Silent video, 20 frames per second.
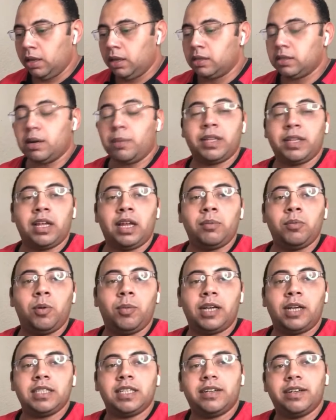Ramadan
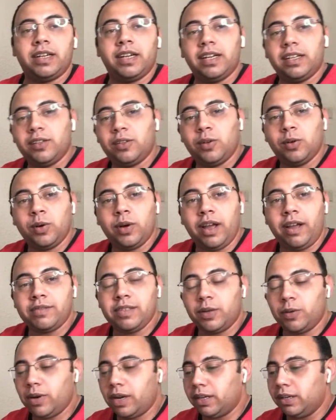Mubarak to
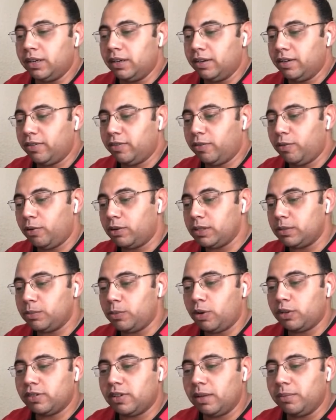everyone. For
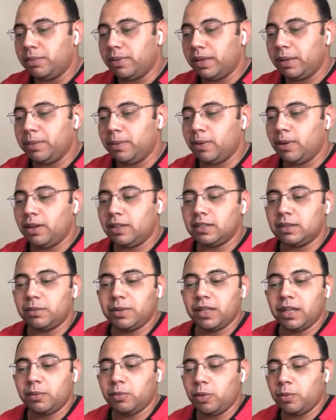Muslim people,
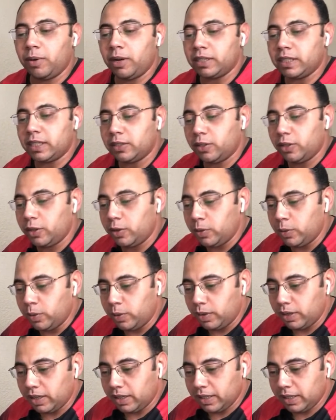Ramadan Mubarak to you.